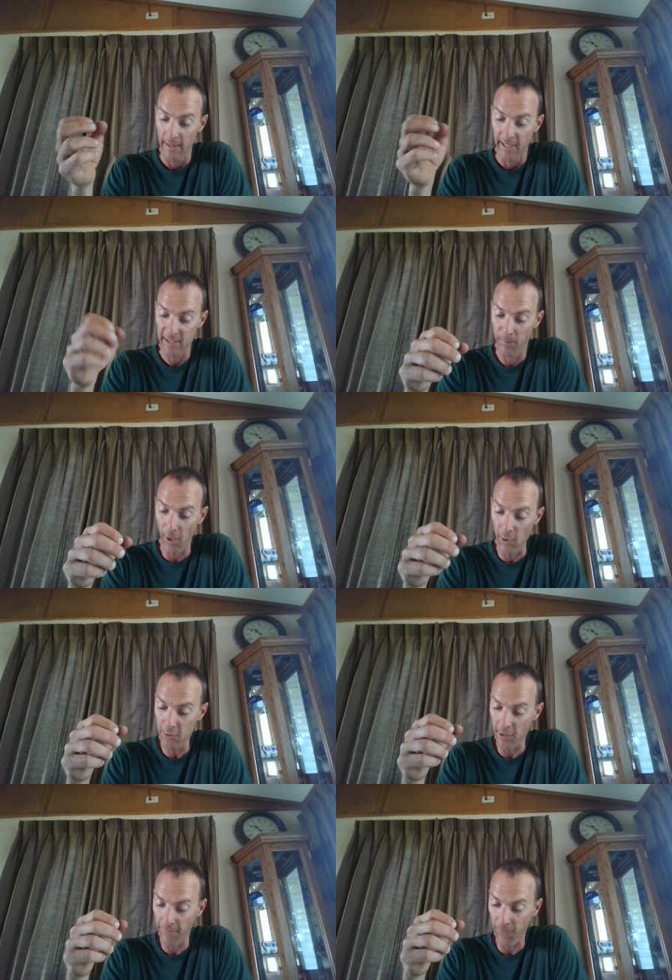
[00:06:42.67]
His
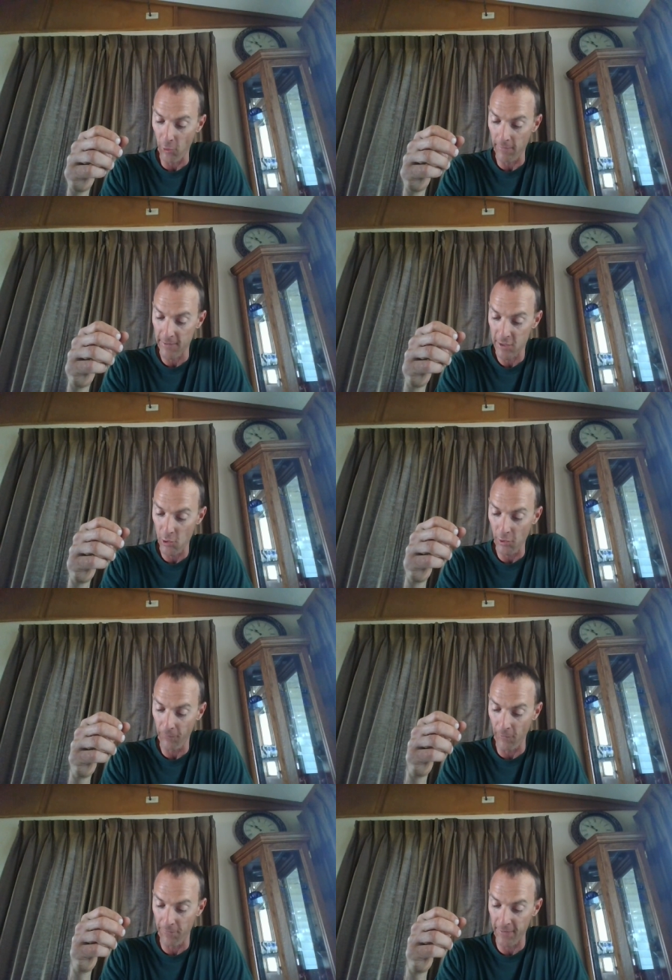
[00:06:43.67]
bones are full of his
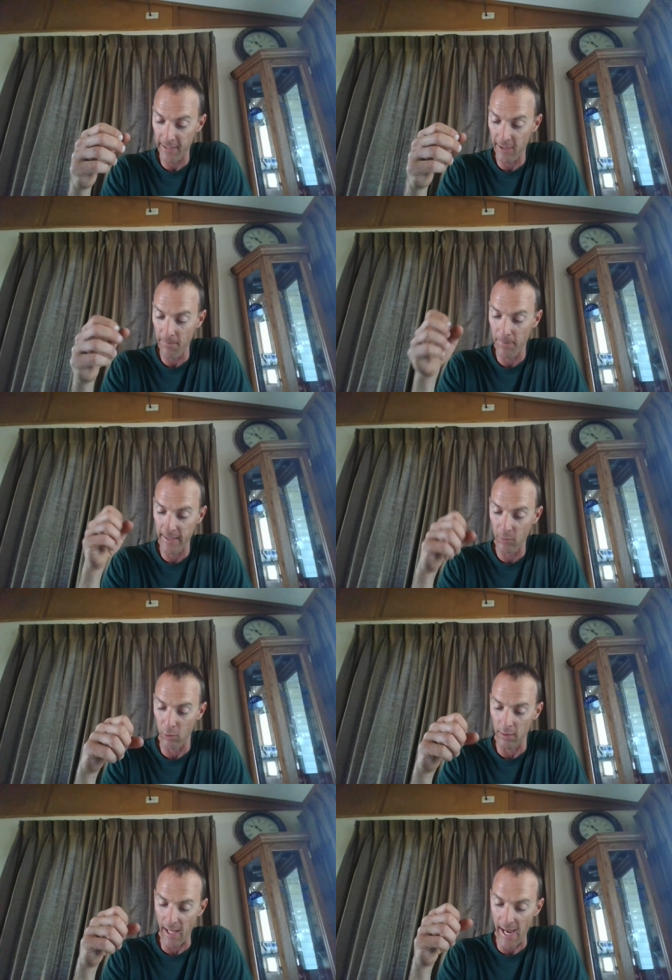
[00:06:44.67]
youthful vigor, but it
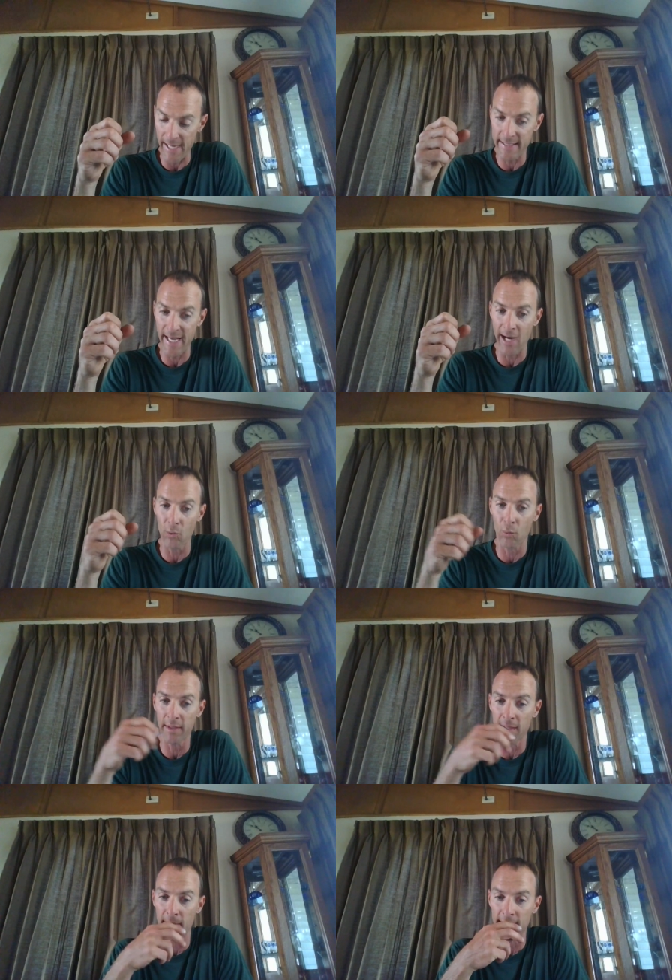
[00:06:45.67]
will lie down
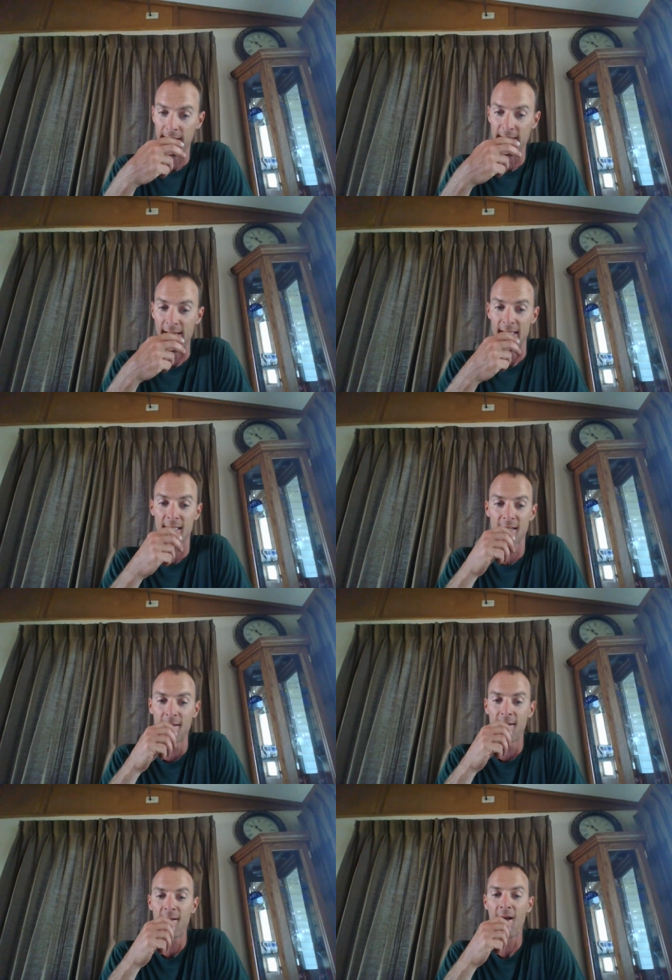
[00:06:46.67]
with him in the dust.
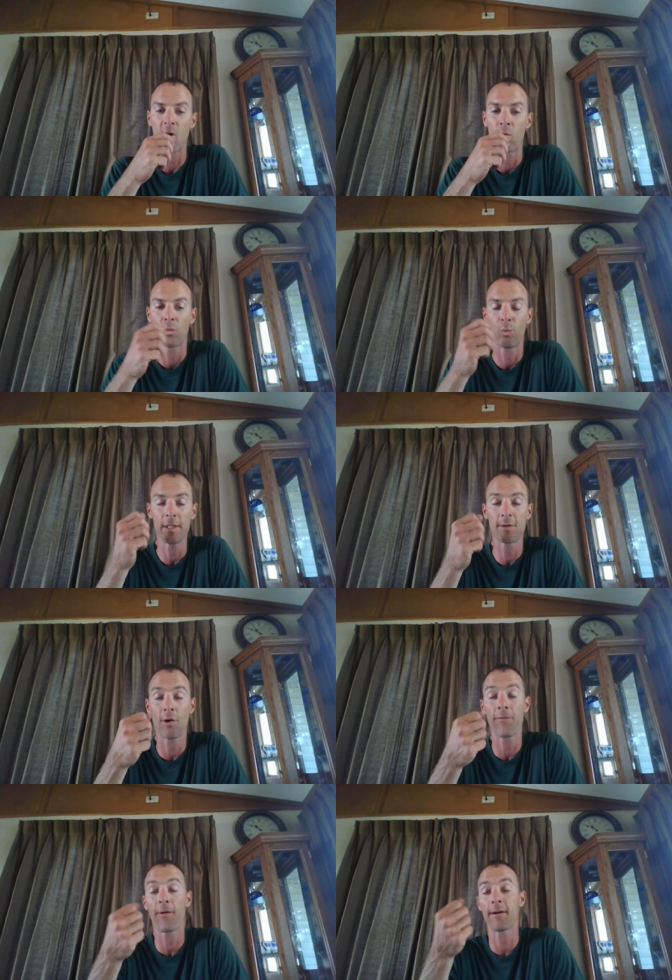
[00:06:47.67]
Now, what
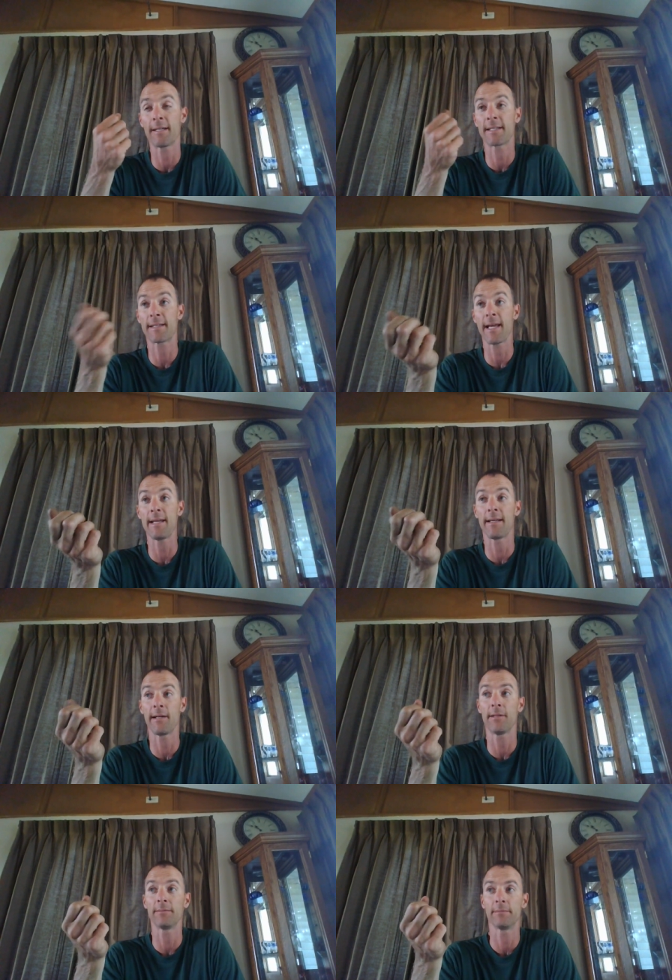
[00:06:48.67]
Zophar is saying
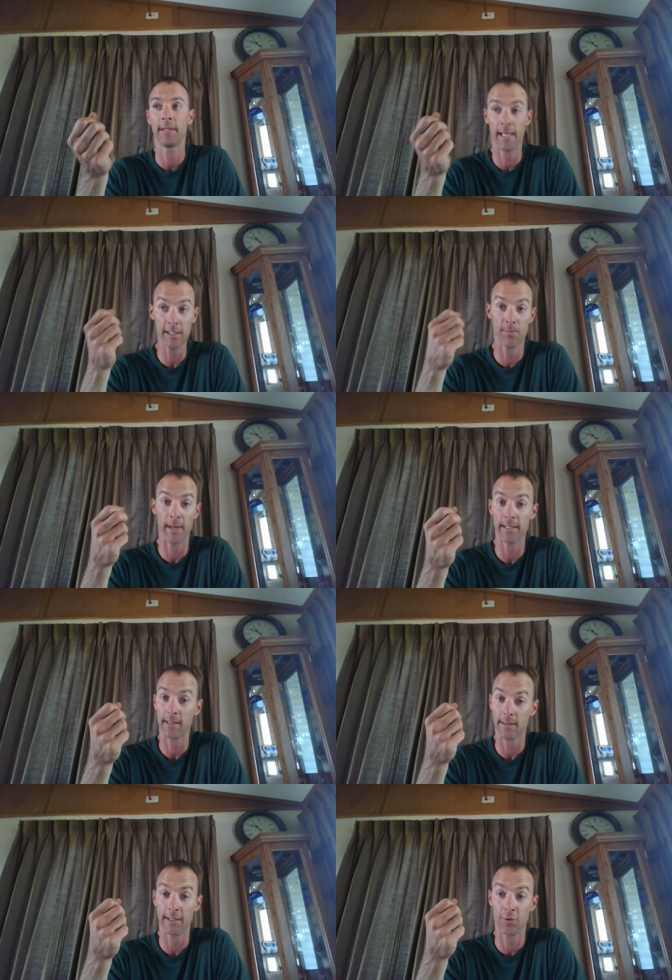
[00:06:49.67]
here is
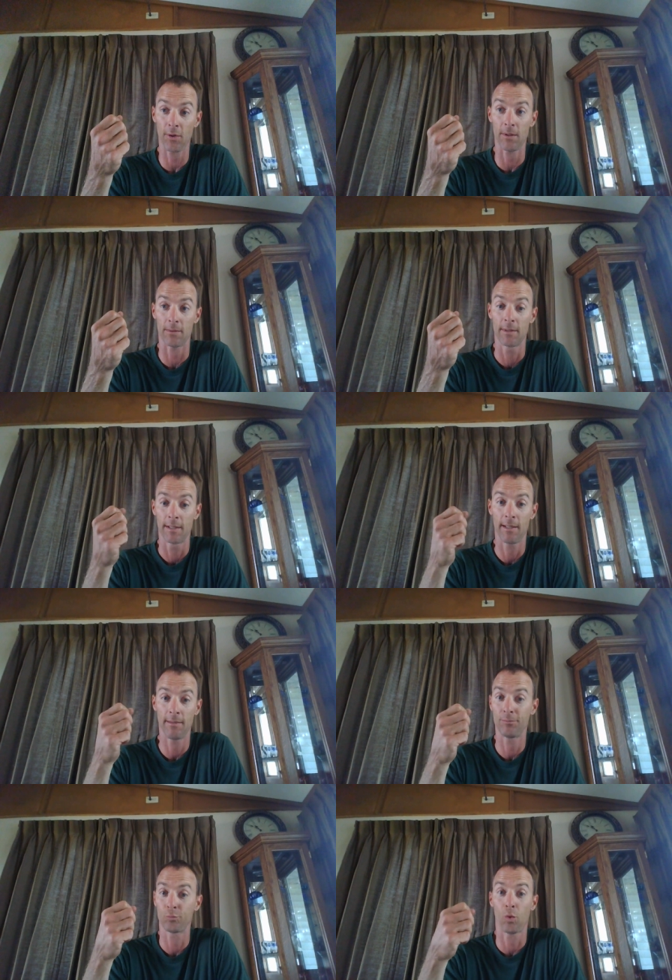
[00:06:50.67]
basically true. Uh,
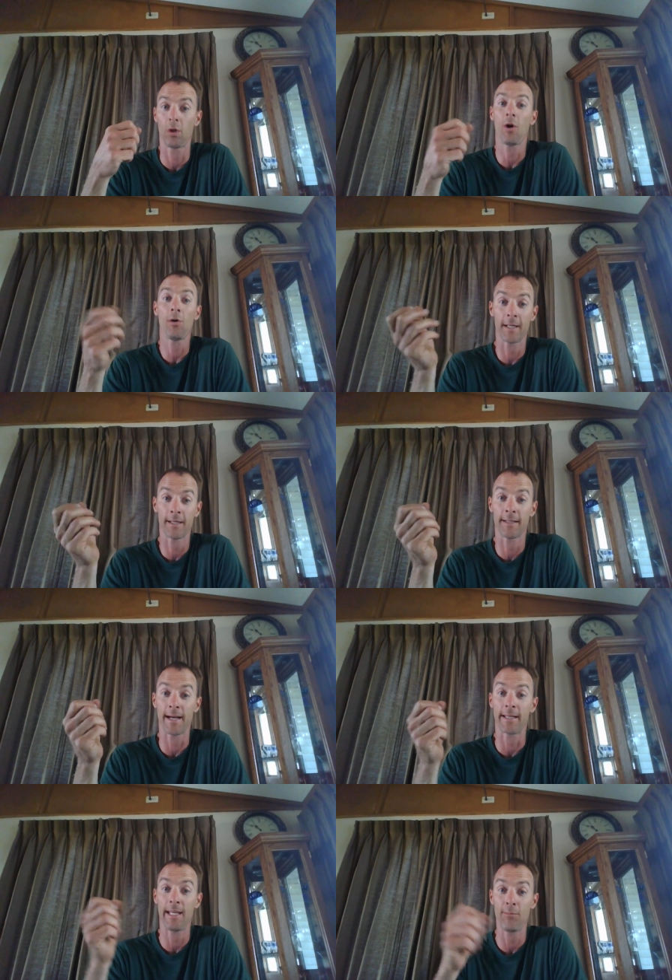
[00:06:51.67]
we're all going to
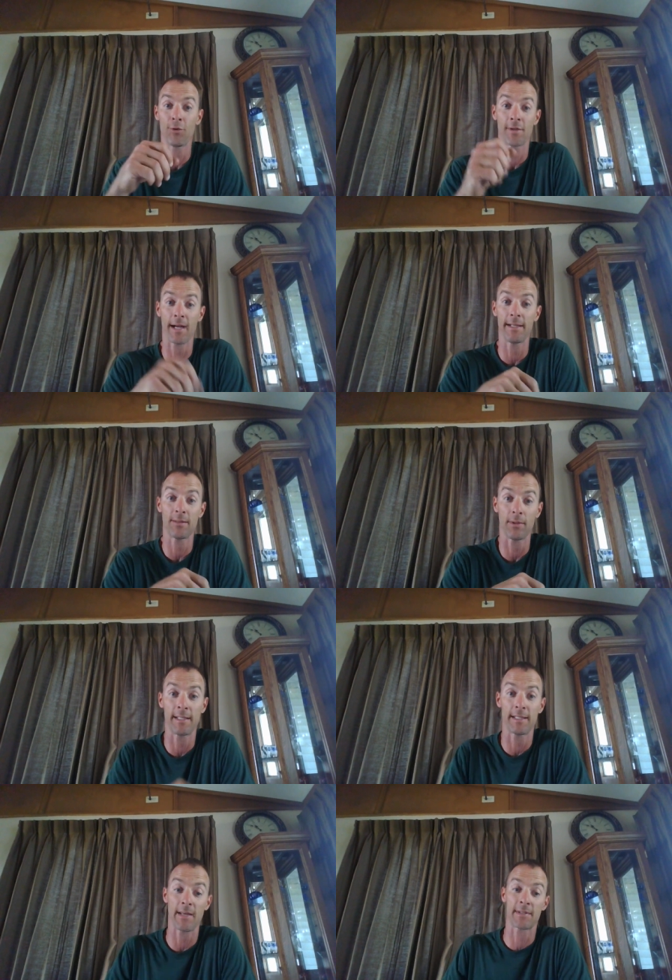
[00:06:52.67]
die. Hebrews
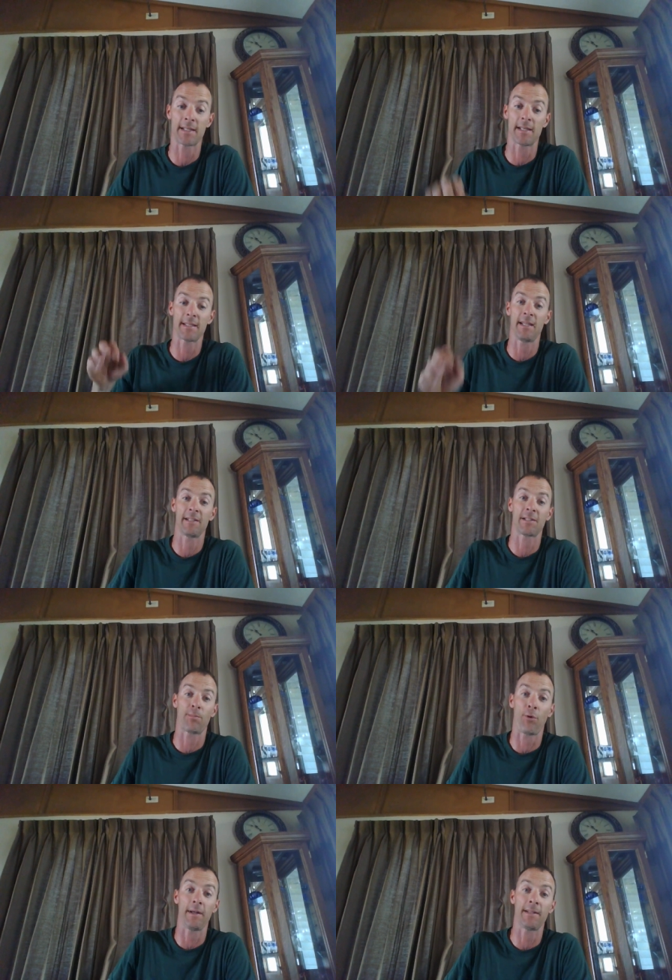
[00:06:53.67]
9:27 says it is
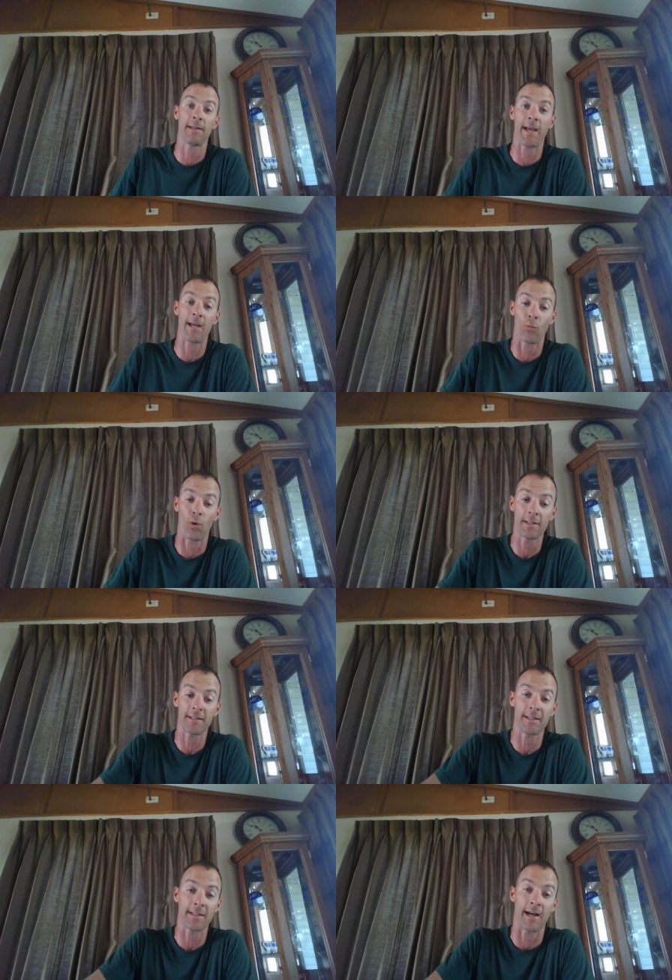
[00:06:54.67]
appointed to man once
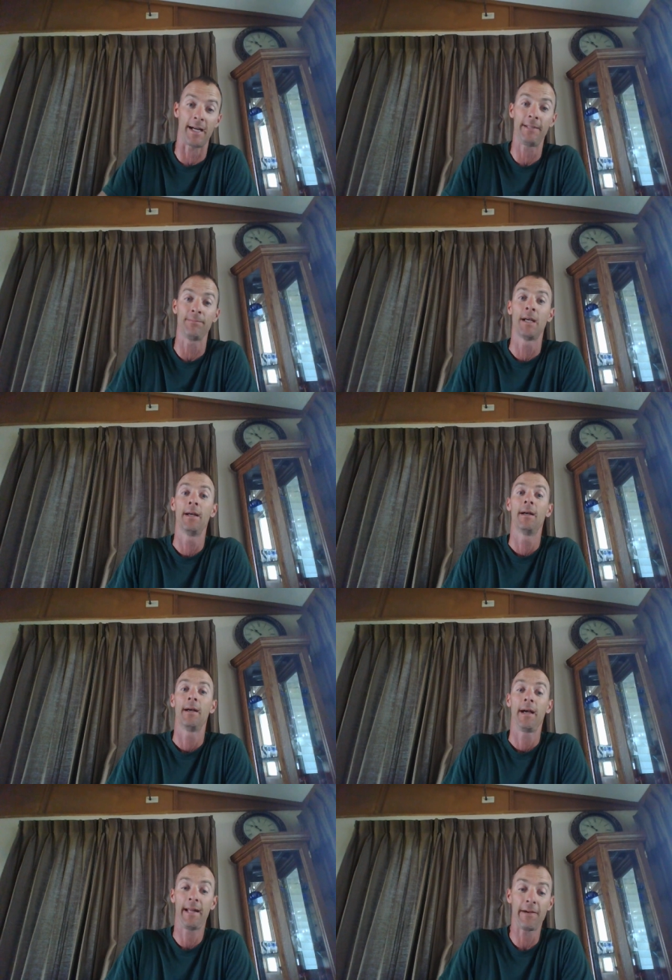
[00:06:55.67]
to die
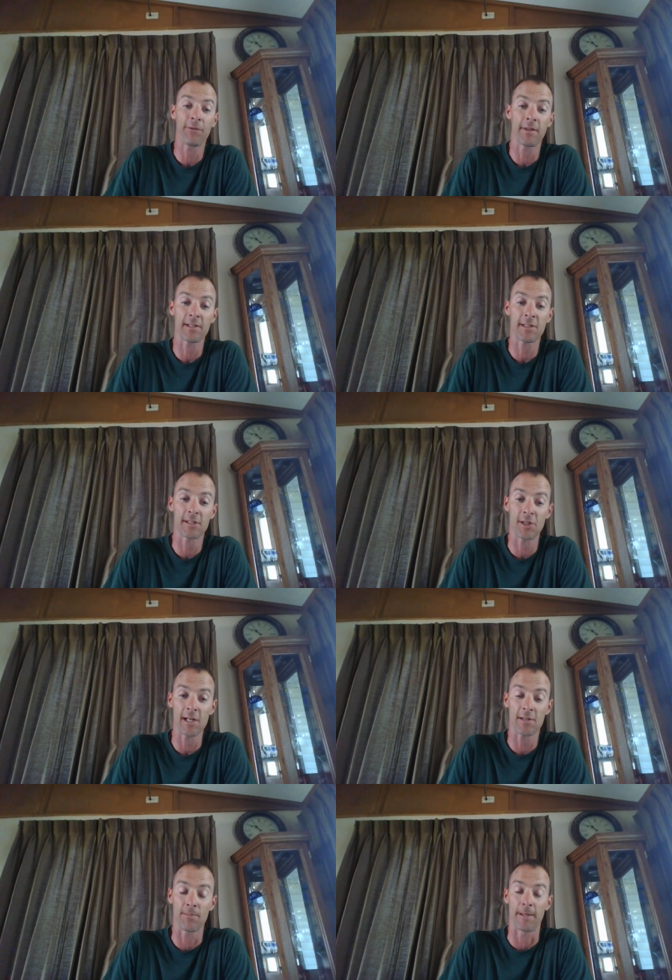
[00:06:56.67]
and after this the
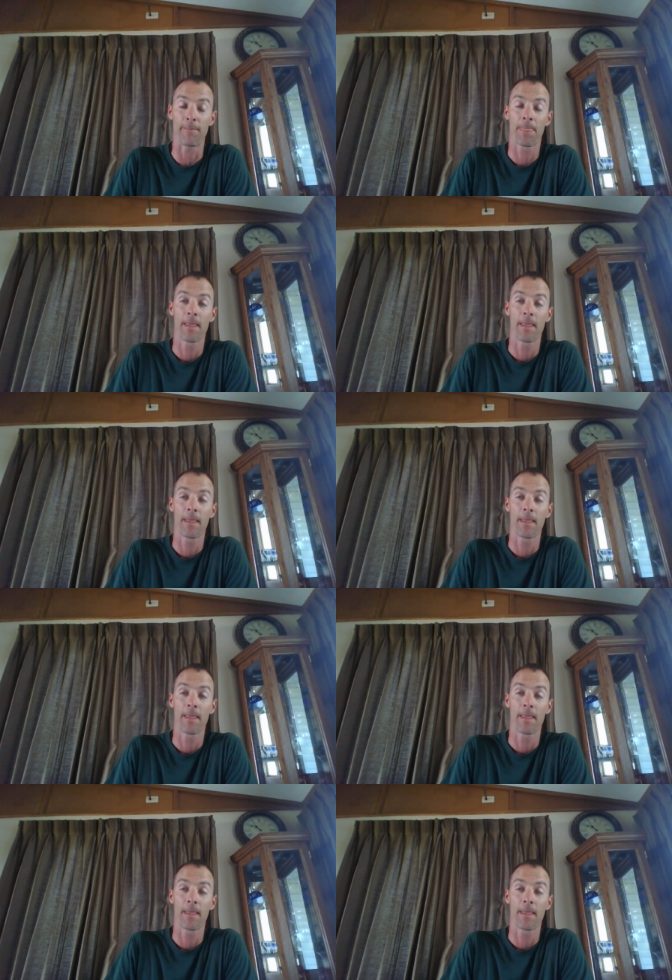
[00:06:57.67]
judgment.